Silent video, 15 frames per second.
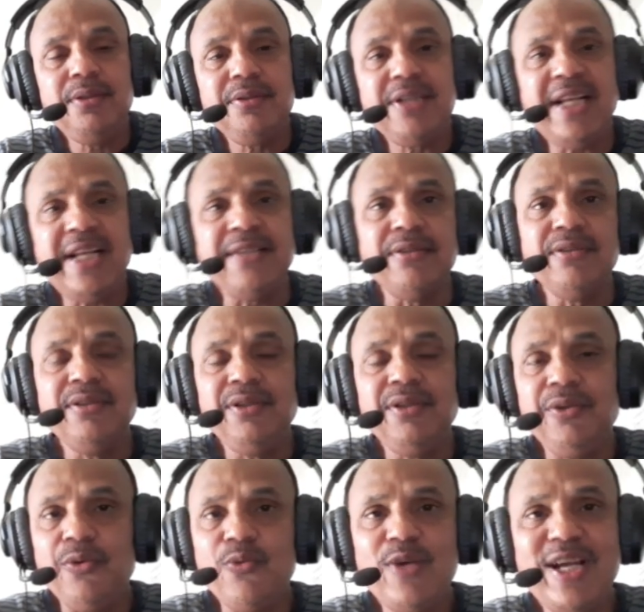Then
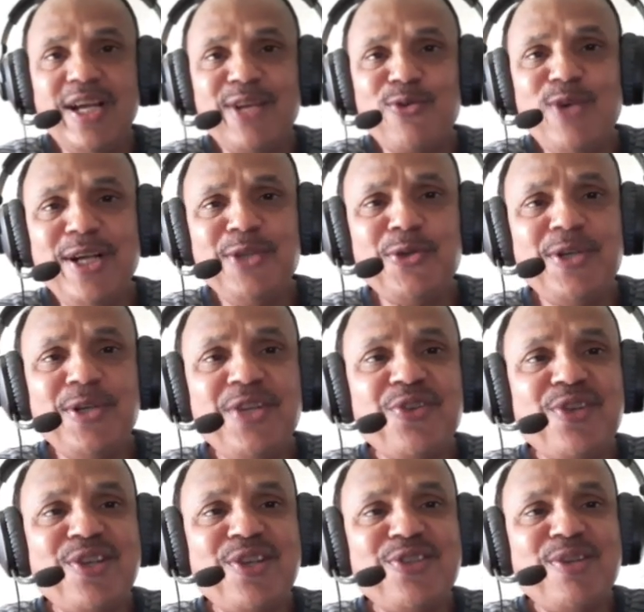we are going to
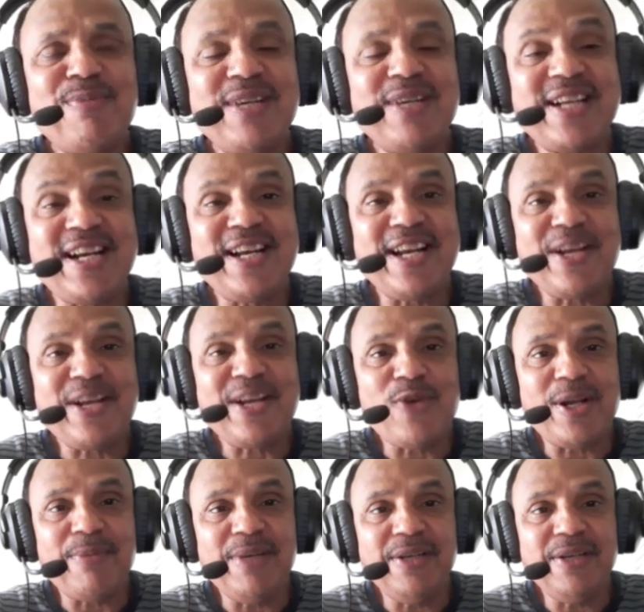discuss the material
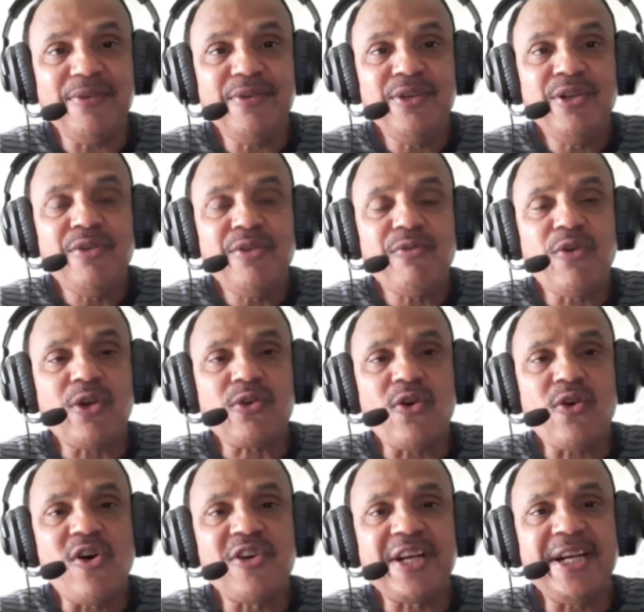requirement. For
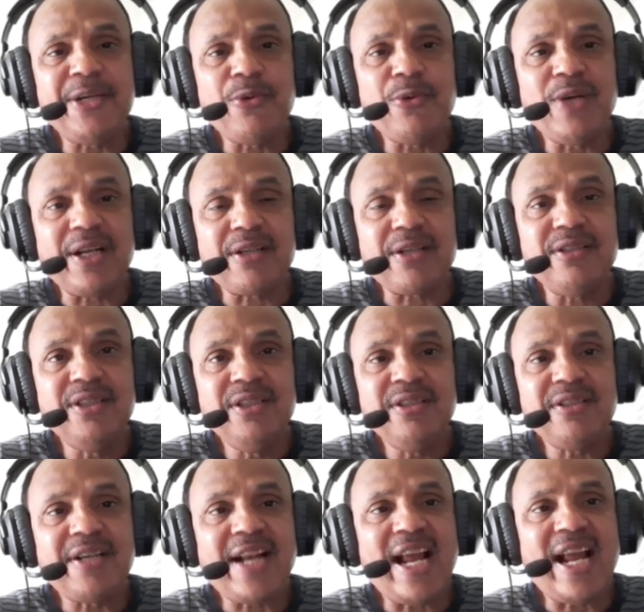concrete work,
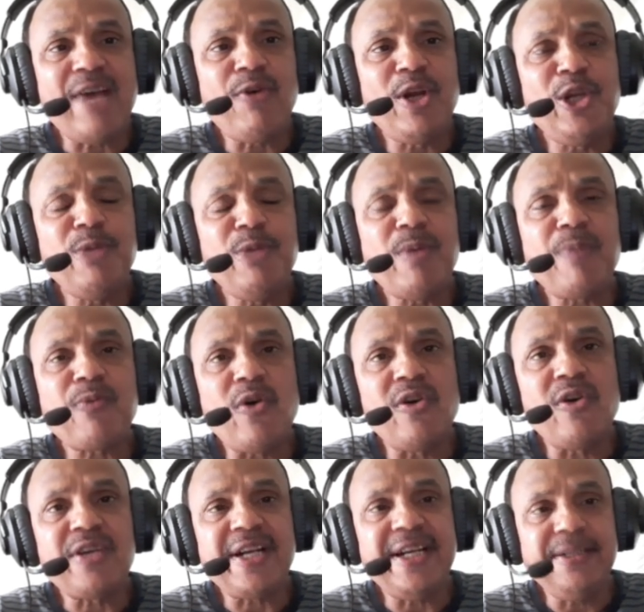dry volume of
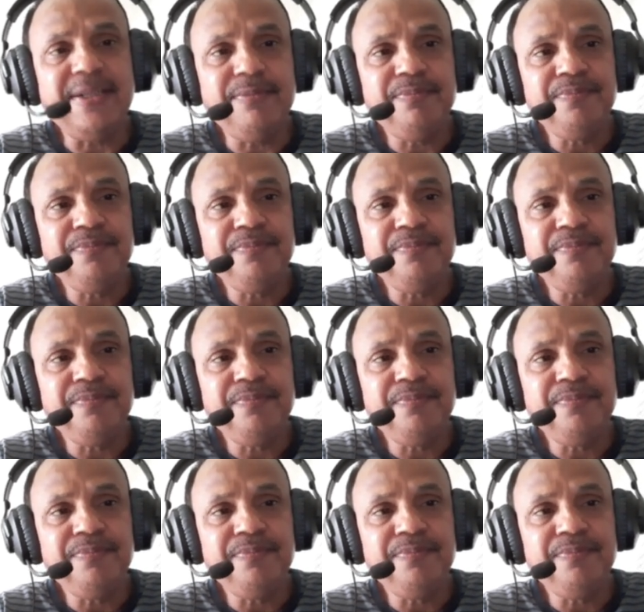concrete,